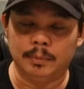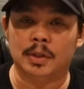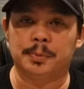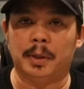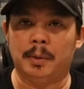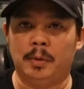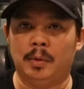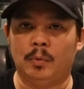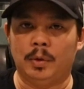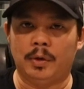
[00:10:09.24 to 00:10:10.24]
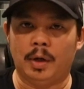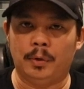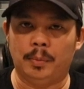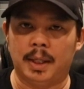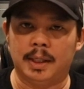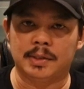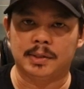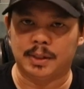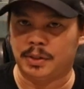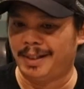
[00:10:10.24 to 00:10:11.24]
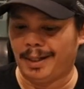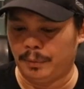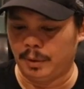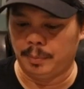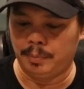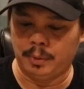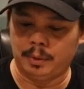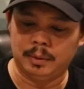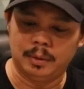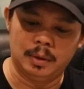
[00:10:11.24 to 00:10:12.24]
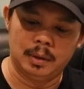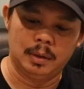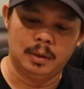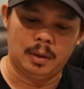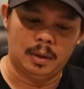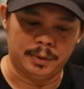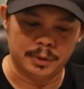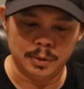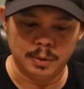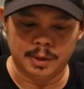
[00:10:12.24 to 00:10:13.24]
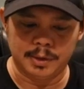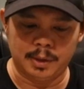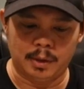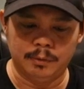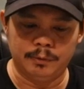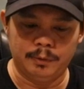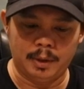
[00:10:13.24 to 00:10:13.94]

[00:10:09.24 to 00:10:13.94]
experiment with other baits that you can't really put on the snoot itself.